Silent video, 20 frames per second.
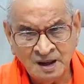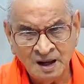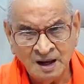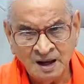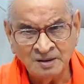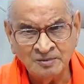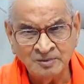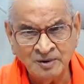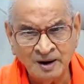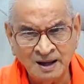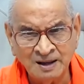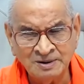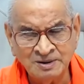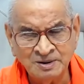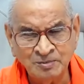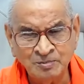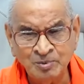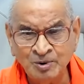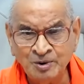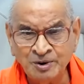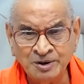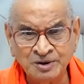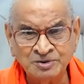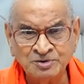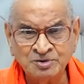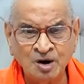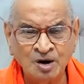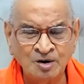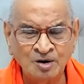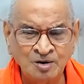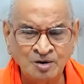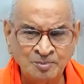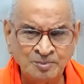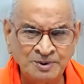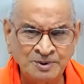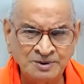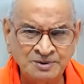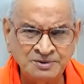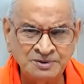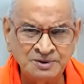And why the book is called
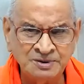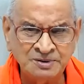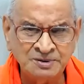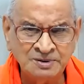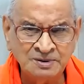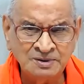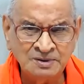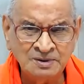Upanishad?